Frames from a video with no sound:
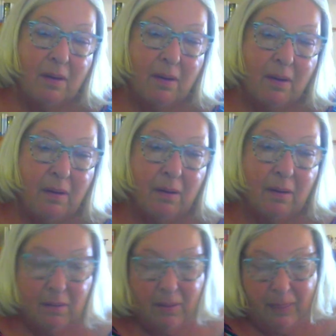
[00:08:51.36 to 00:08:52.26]

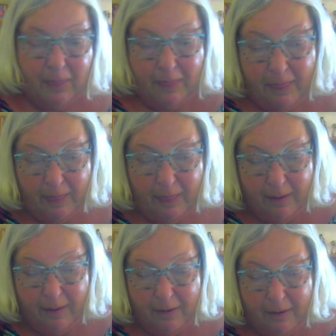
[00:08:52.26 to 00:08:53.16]

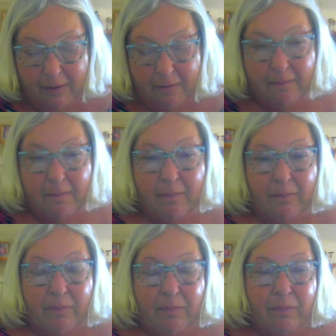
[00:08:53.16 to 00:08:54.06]

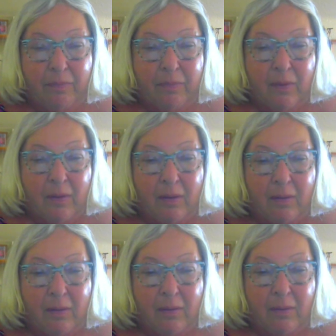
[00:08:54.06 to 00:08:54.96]

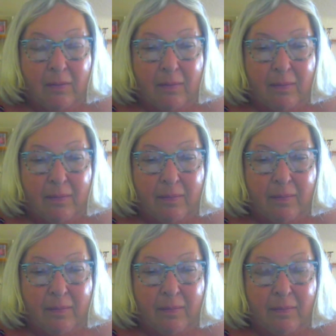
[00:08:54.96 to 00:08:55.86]

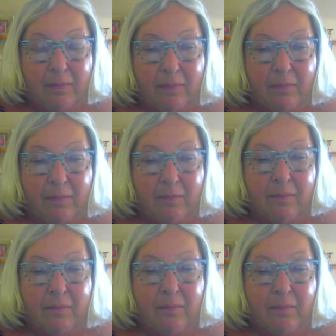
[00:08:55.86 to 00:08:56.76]

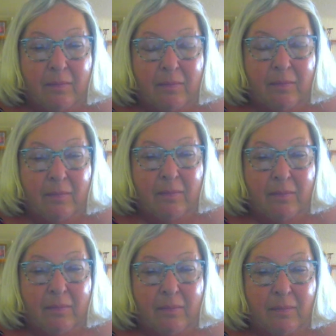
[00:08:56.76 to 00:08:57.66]

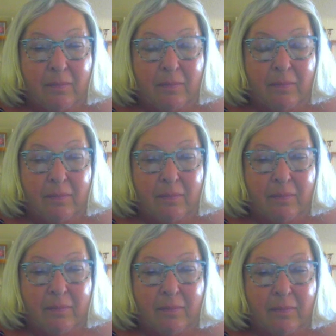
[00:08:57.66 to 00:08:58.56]

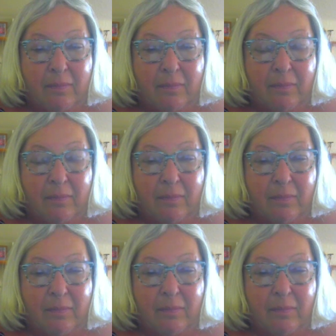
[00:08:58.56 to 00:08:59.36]
This person isn't speaking.